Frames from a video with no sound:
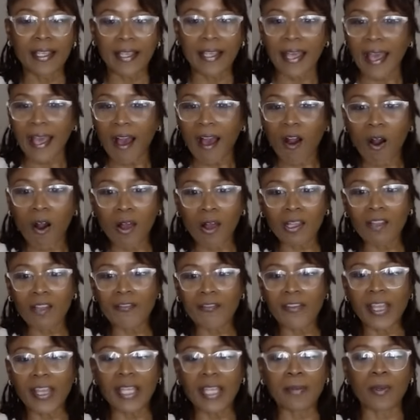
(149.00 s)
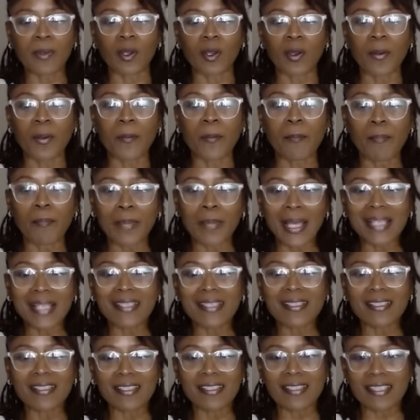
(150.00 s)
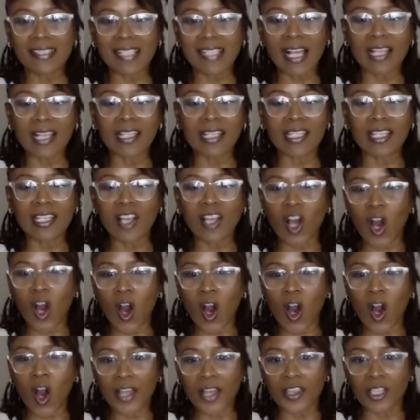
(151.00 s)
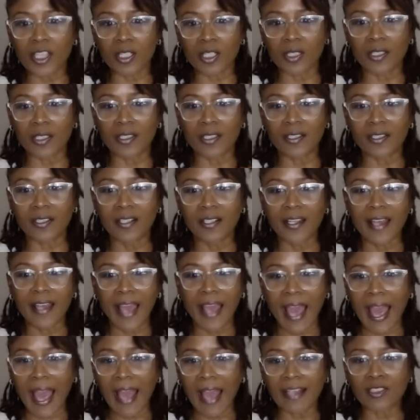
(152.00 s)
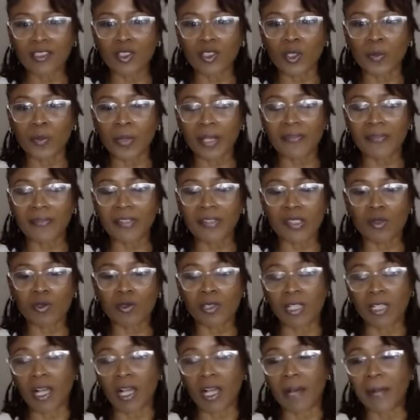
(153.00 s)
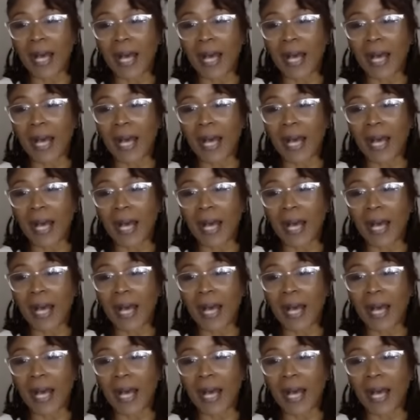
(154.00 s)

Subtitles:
Hall of Famer, best-selling author, actor, Breakfast Club.